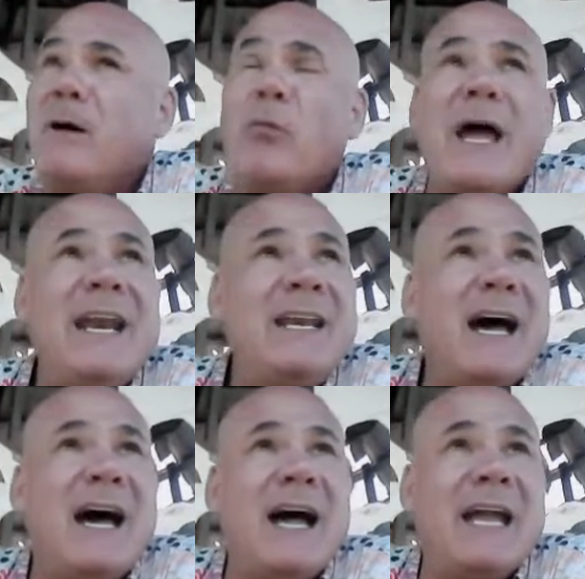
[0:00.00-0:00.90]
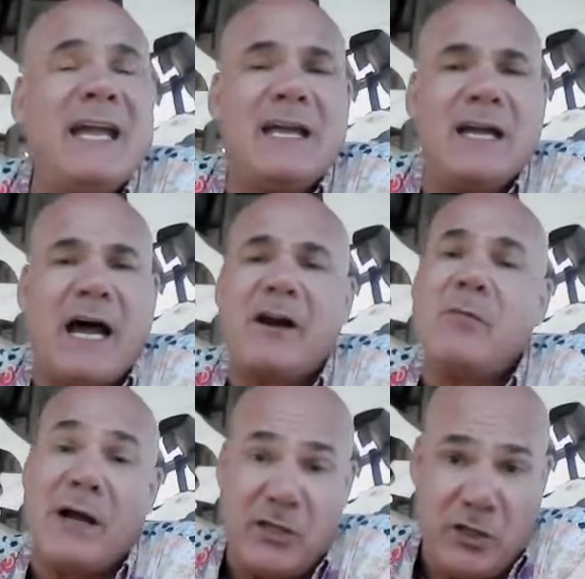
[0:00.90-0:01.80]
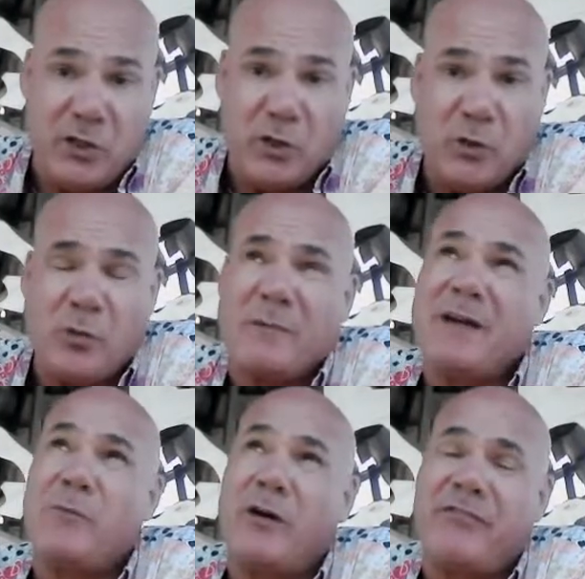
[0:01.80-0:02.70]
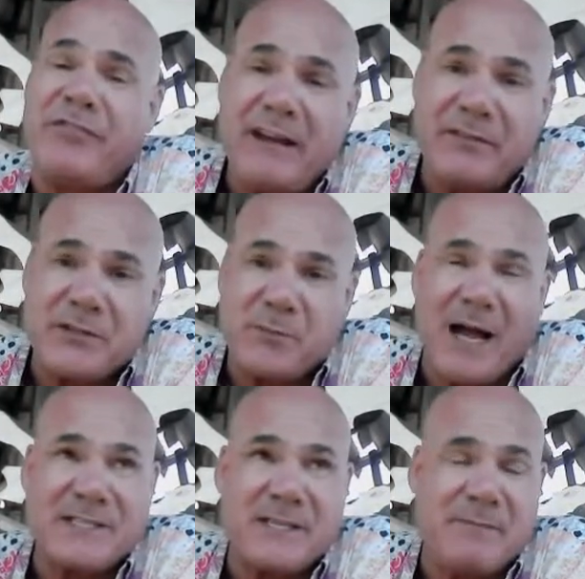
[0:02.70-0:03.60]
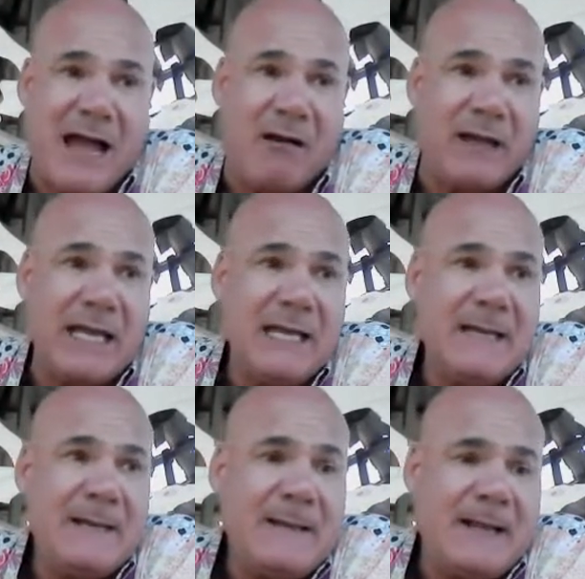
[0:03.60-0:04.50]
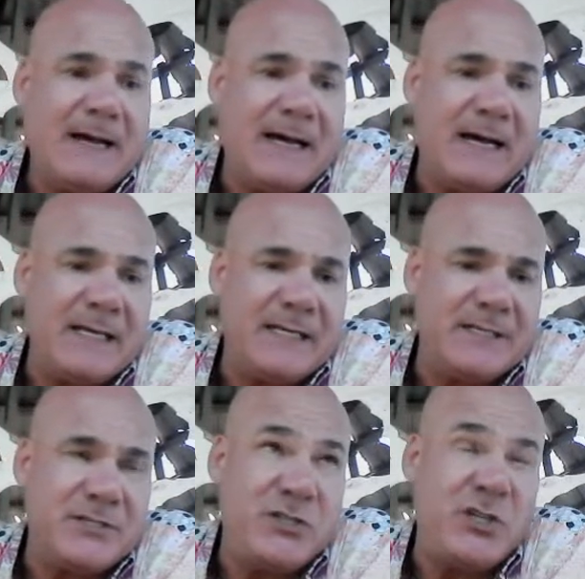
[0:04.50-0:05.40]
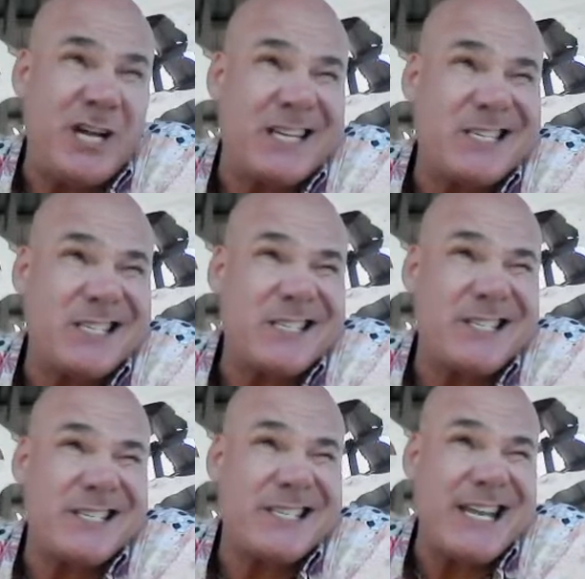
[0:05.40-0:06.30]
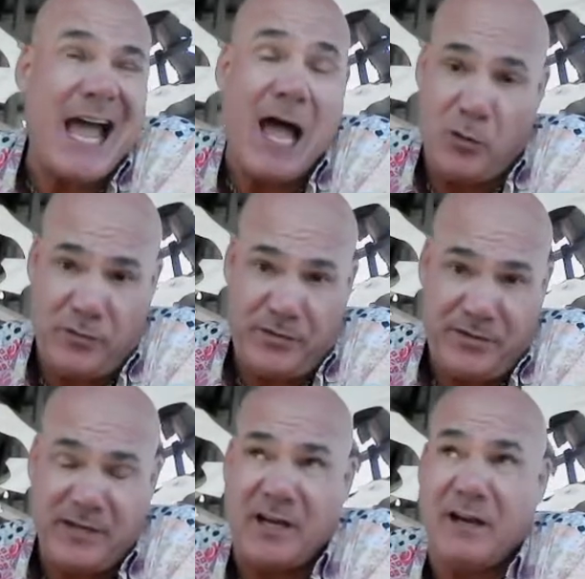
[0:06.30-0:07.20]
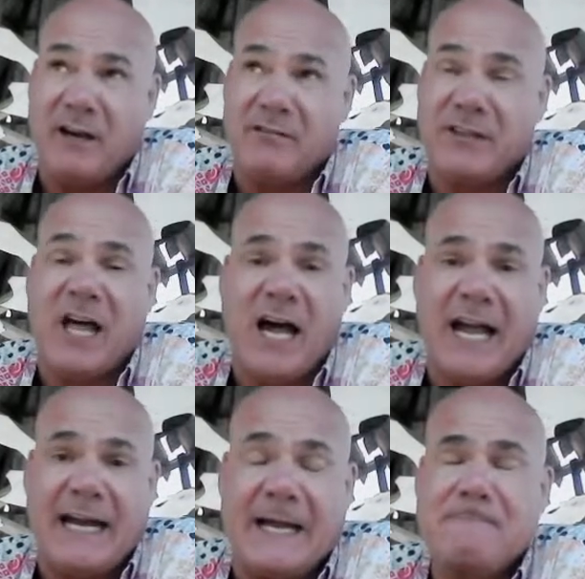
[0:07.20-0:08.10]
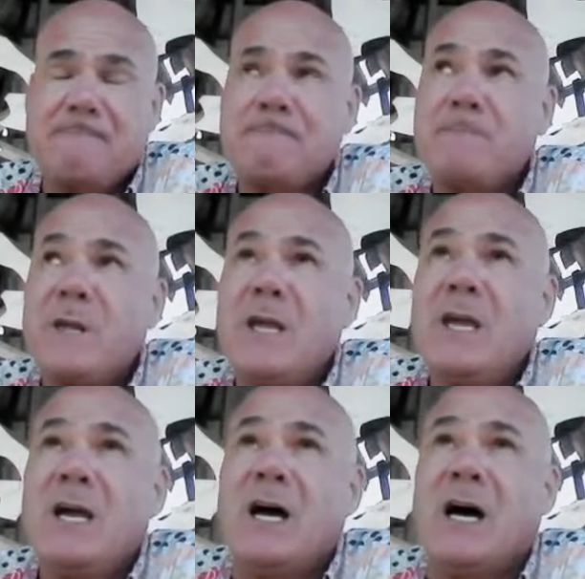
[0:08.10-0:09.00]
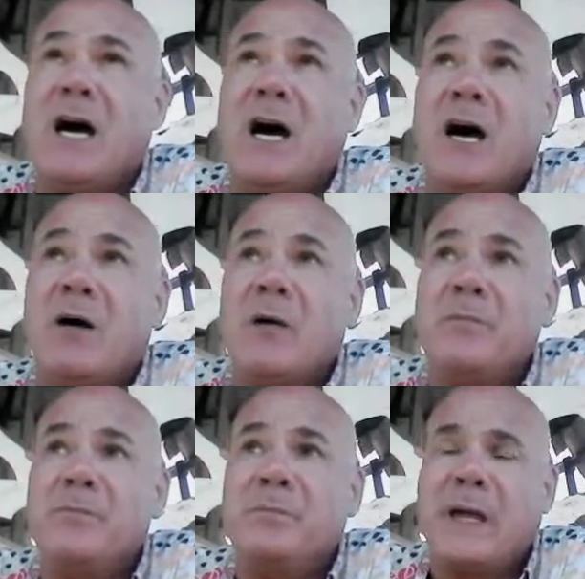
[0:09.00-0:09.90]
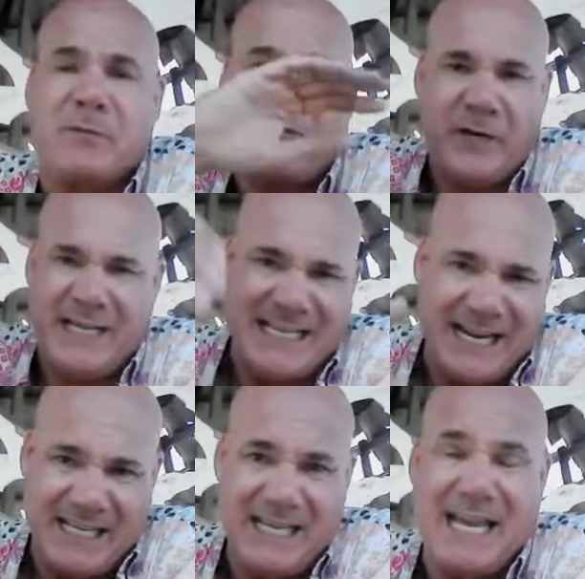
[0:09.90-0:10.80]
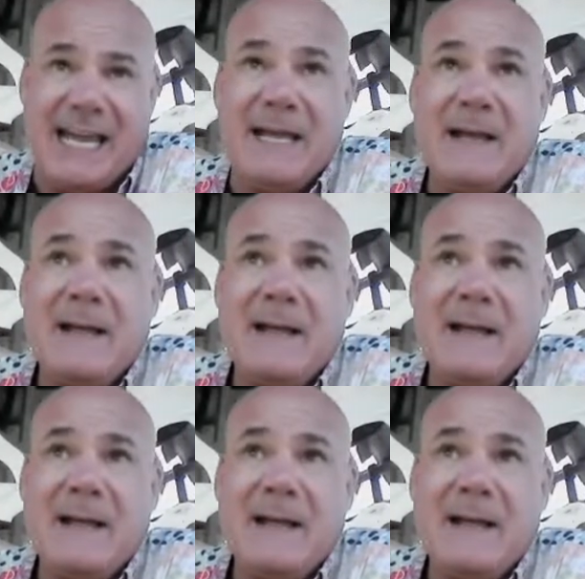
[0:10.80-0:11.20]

When I don't know about you, one of my more favorite spots in Maui is just south of Lahaina, like before you get down to Kihei.